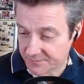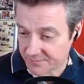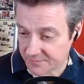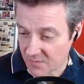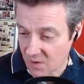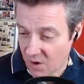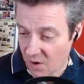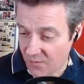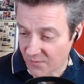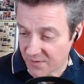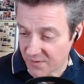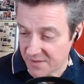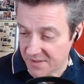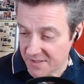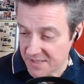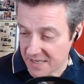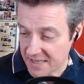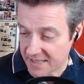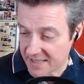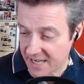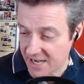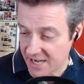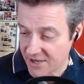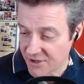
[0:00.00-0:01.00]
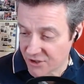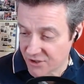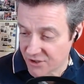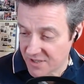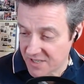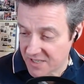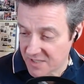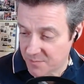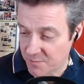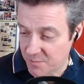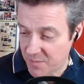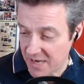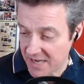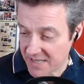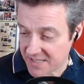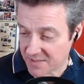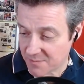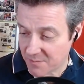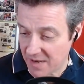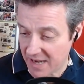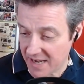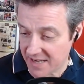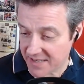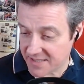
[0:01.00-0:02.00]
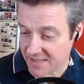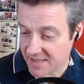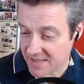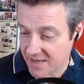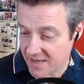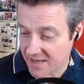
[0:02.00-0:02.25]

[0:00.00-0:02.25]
often the occasion is best met